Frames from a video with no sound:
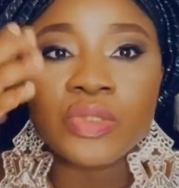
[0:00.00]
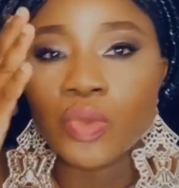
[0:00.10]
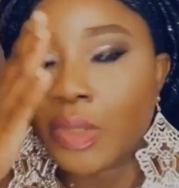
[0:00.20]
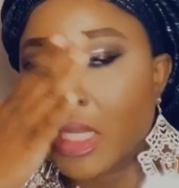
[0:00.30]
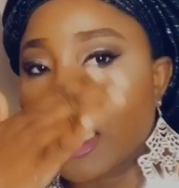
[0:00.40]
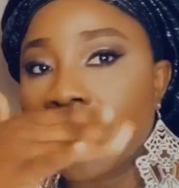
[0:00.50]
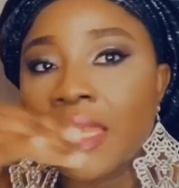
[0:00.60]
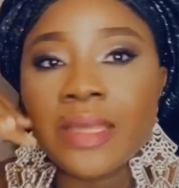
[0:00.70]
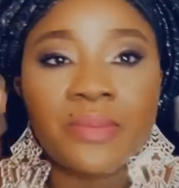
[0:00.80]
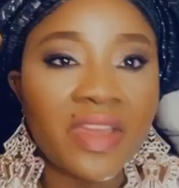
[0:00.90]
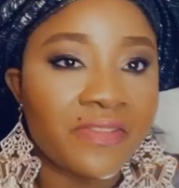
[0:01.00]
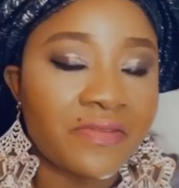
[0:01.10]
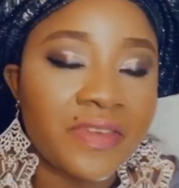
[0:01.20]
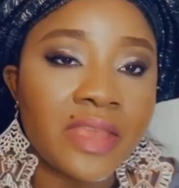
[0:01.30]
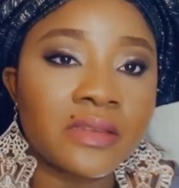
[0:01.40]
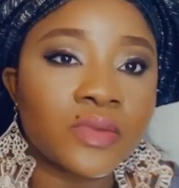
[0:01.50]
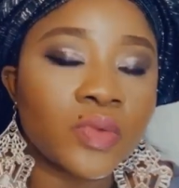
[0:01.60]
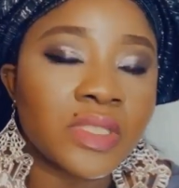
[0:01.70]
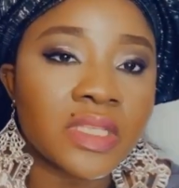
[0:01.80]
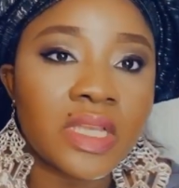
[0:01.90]
clean my face with
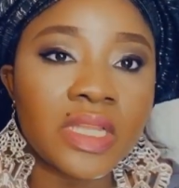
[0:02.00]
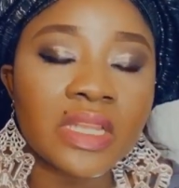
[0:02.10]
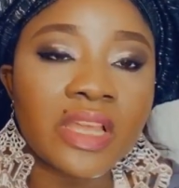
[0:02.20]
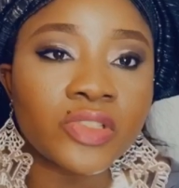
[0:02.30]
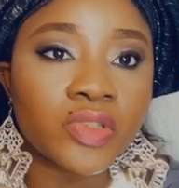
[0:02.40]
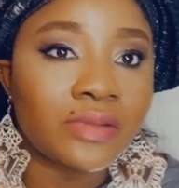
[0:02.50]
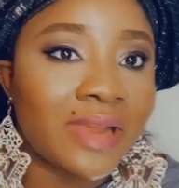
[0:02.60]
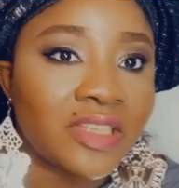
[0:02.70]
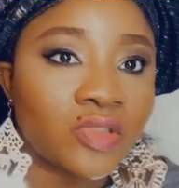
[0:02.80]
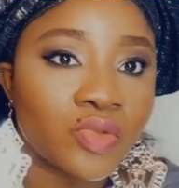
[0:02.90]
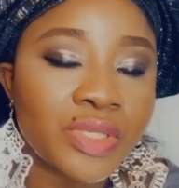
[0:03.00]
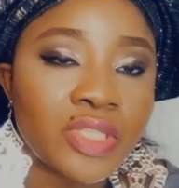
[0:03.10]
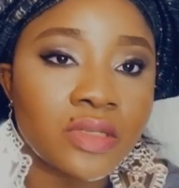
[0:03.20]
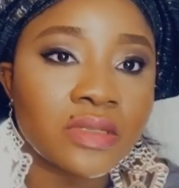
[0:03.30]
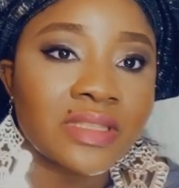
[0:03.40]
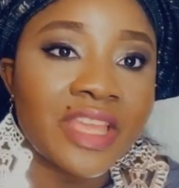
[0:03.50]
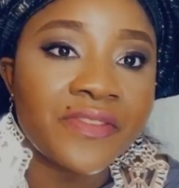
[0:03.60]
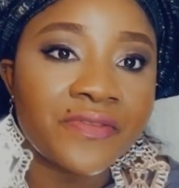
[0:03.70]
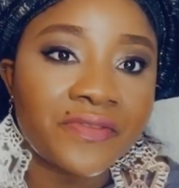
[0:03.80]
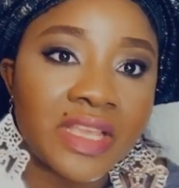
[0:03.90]
a natural do-it-yourself
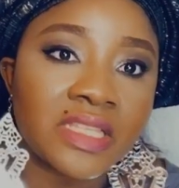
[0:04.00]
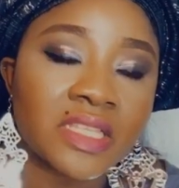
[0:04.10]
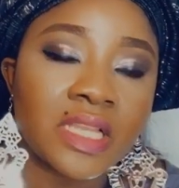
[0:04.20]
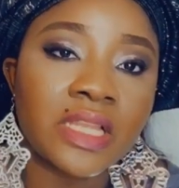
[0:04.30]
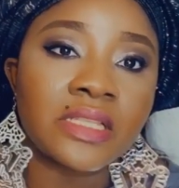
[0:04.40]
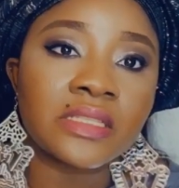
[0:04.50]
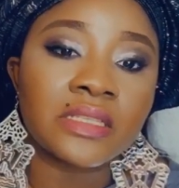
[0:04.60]
face cleanser.